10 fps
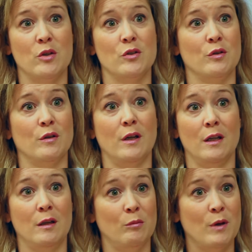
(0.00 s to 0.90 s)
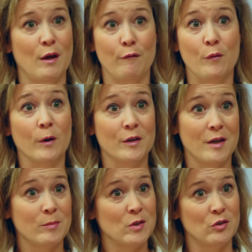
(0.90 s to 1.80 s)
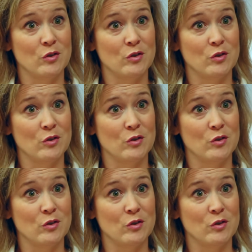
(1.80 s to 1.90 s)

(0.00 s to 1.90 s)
children, and we have 4 adopted